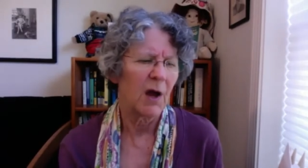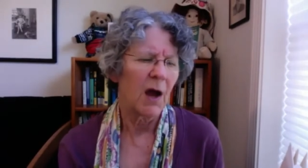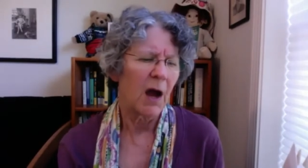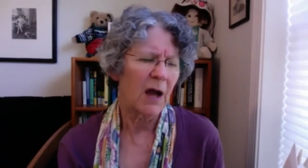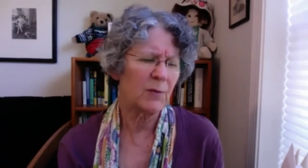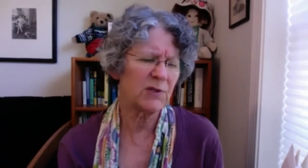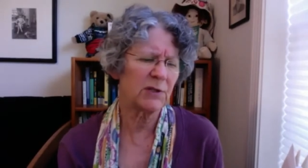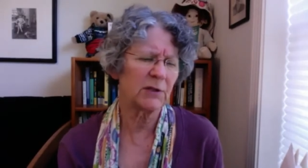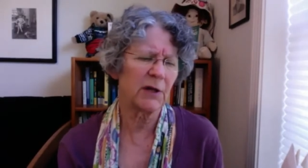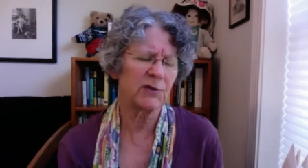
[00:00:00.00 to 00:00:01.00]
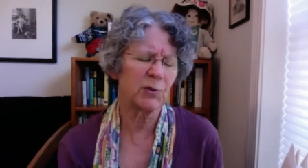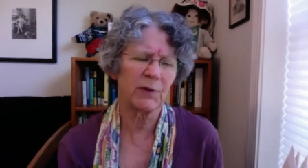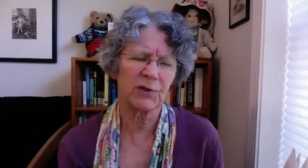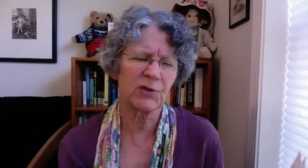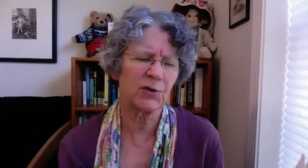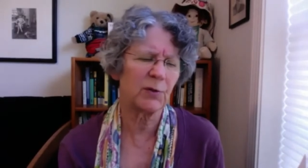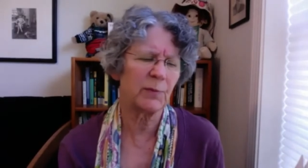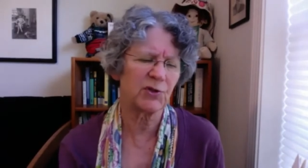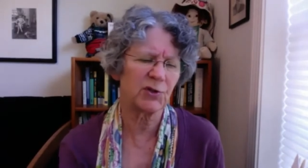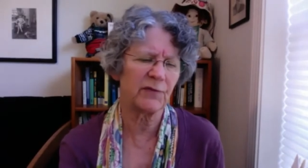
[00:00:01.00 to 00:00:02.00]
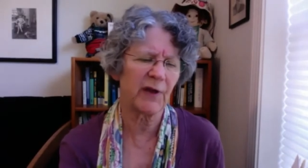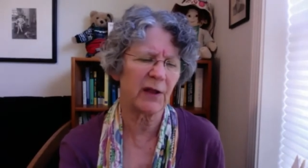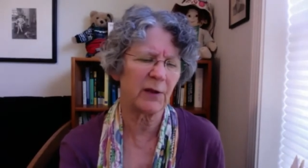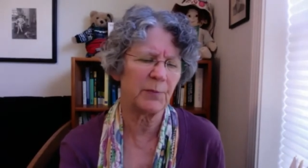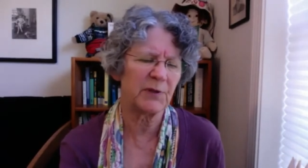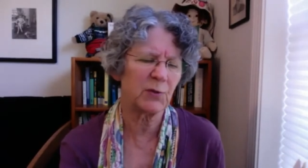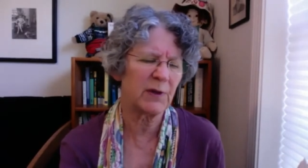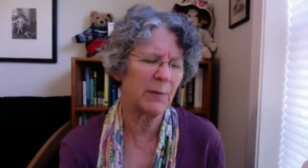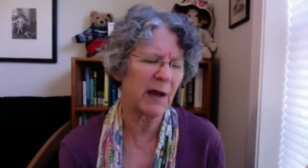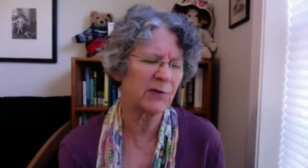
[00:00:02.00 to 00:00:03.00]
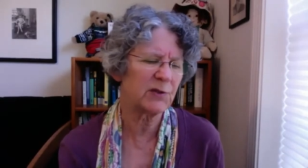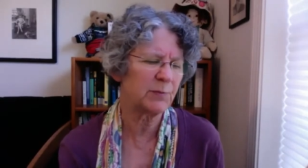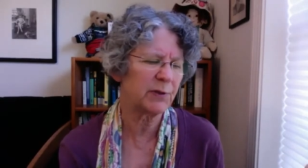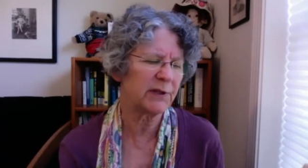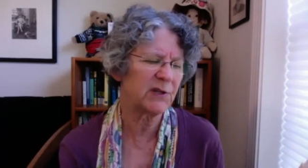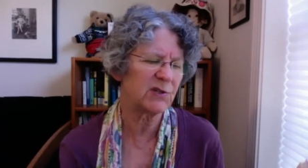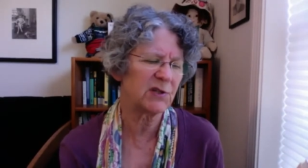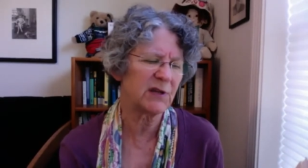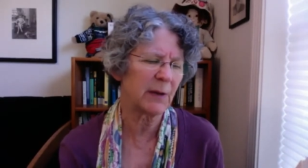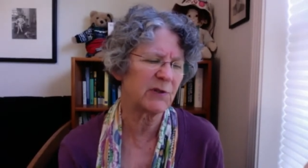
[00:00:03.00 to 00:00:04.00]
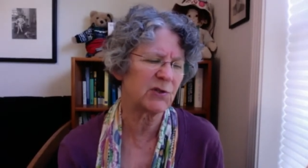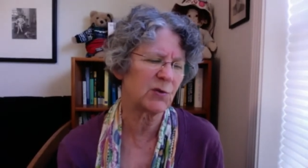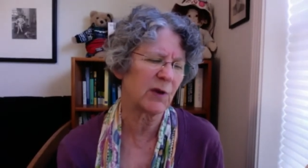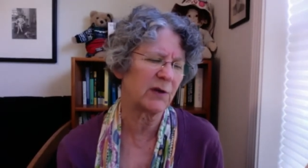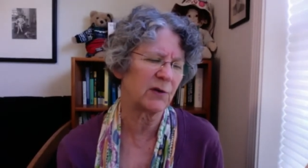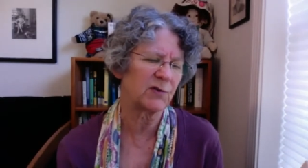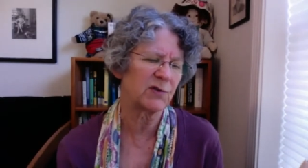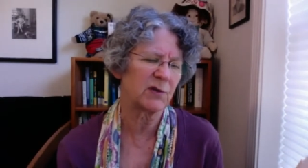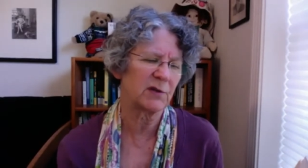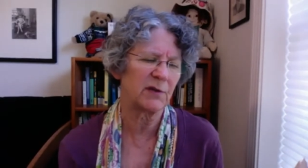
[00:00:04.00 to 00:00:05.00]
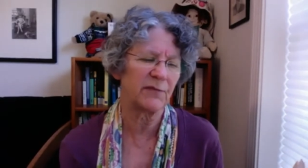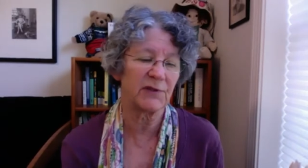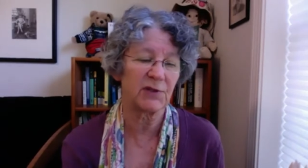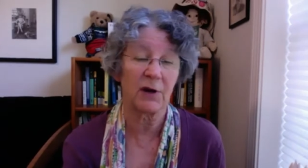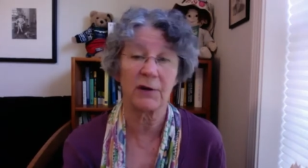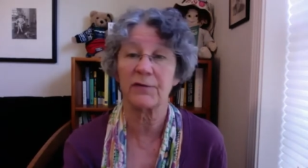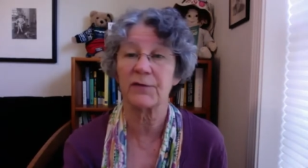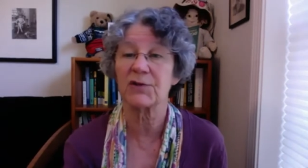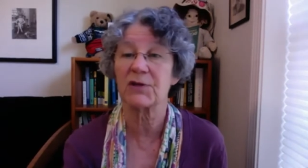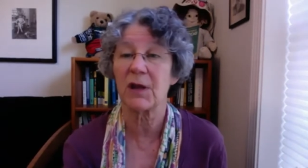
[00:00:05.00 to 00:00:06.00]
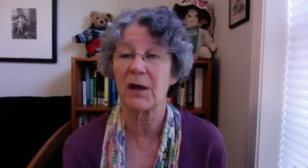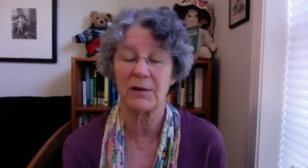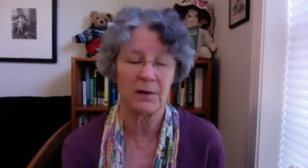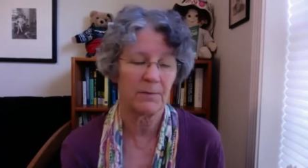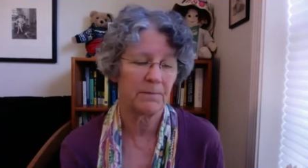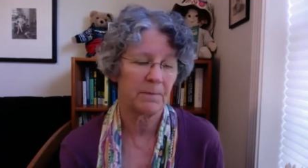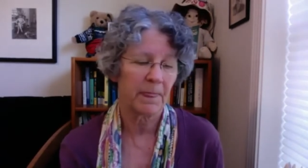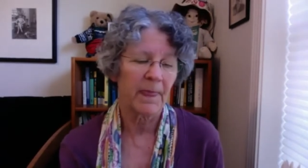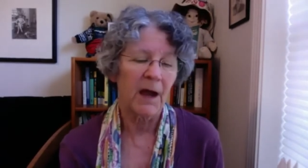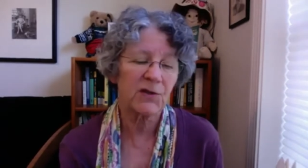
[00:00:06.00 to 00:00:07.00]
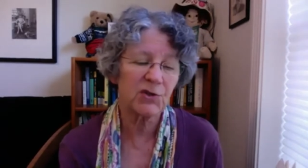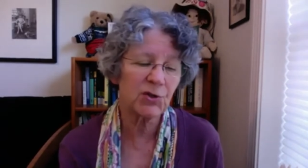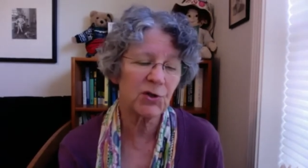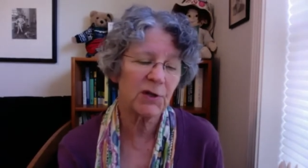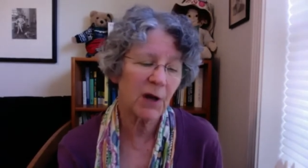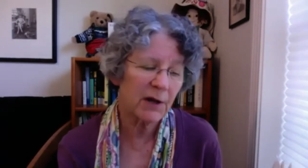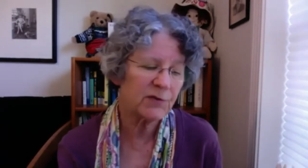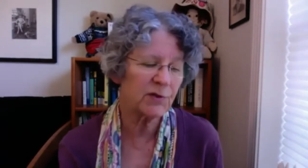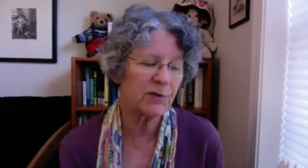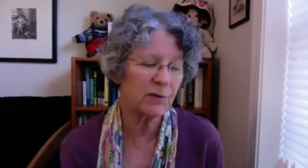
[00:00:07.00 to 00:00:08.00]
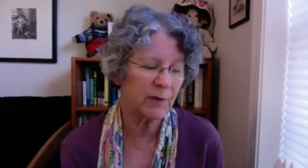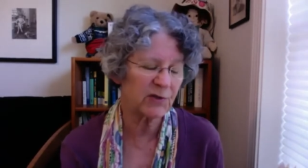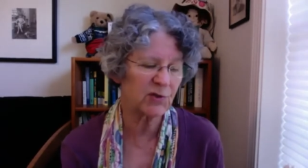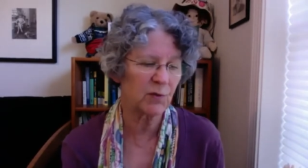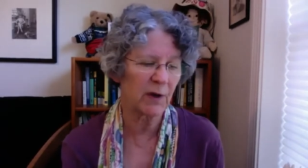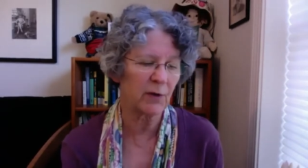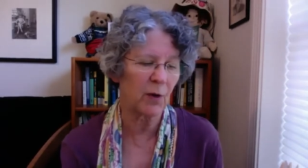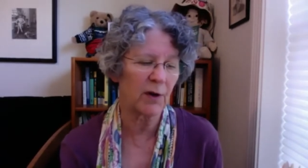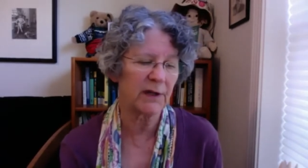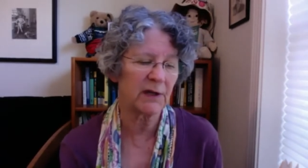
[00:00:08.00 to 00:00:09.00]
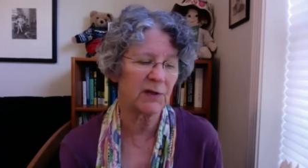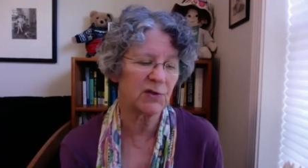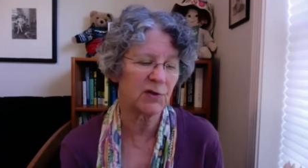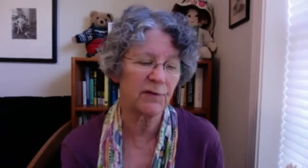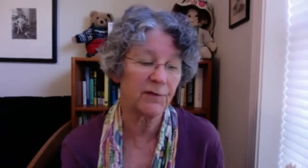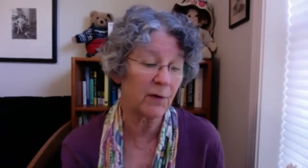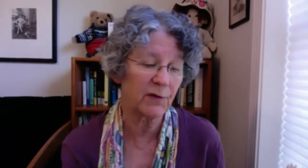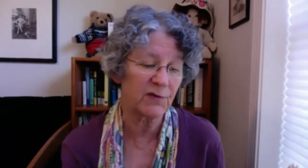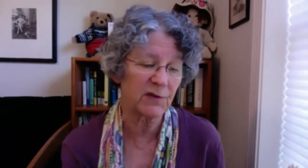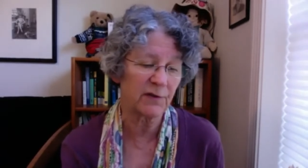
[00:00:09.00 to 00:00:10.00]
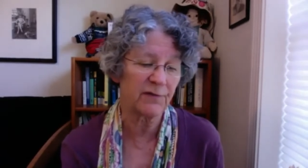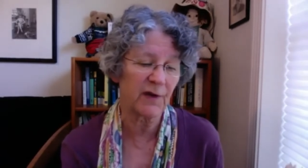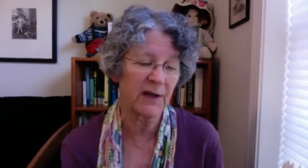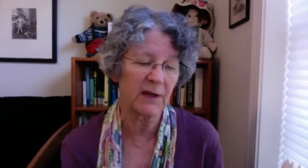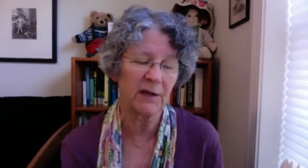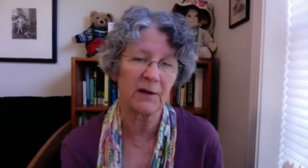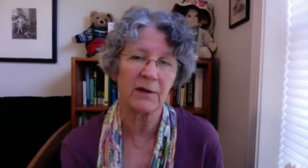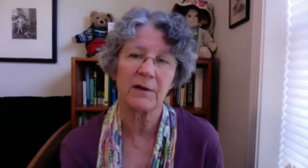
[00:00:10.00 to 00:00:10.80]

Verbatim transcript: I was at lunch when a skirmish developed between mounted police and demonstrators, the photographer said. I stood under the restaurant awning and took photos of the fighting.